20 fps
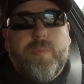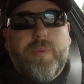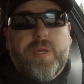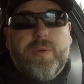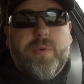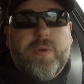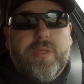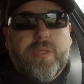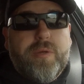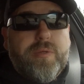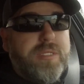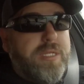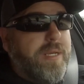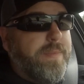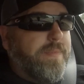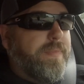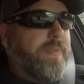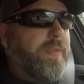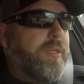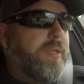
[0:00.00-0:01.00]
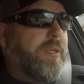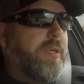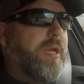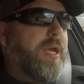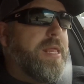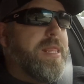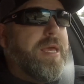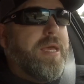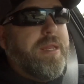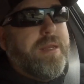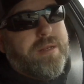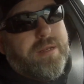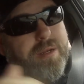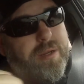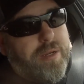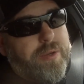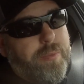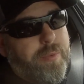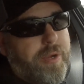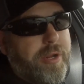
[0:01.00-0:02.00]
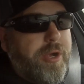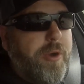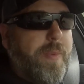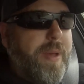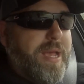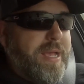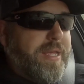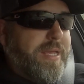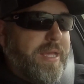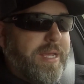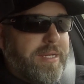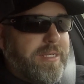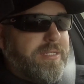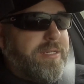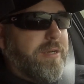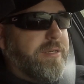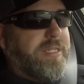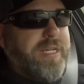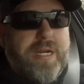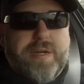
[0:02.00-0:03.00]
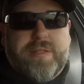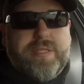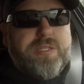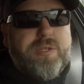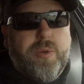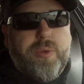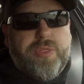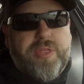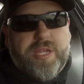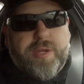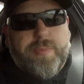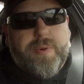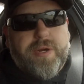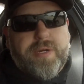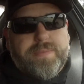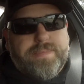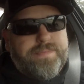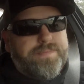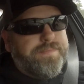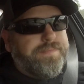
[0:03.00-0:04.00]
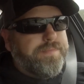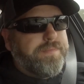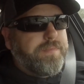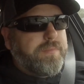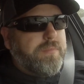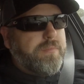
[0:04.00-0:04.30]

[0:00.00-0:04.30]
So I'm gonna go pick one of those up, and then we're gonna go back and start tearing this whole thing apart.